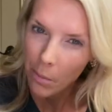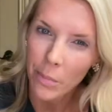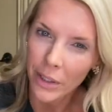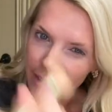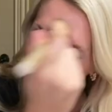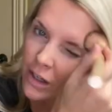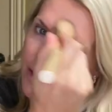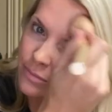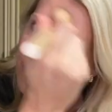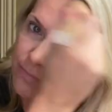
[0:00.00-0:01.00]
putting it
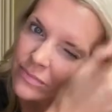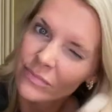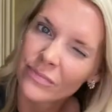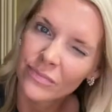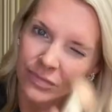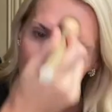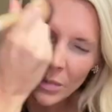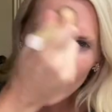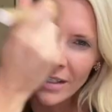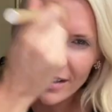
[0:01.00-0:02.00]
on
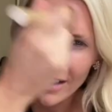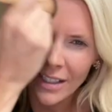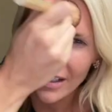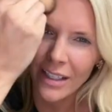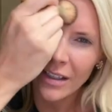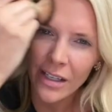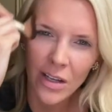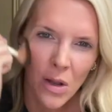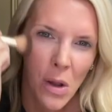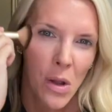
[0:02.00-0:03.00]
because I need
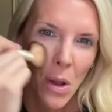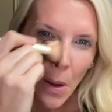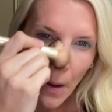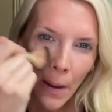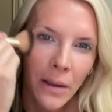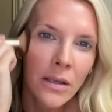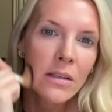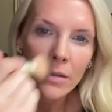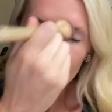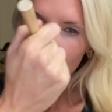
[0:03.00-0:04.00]
some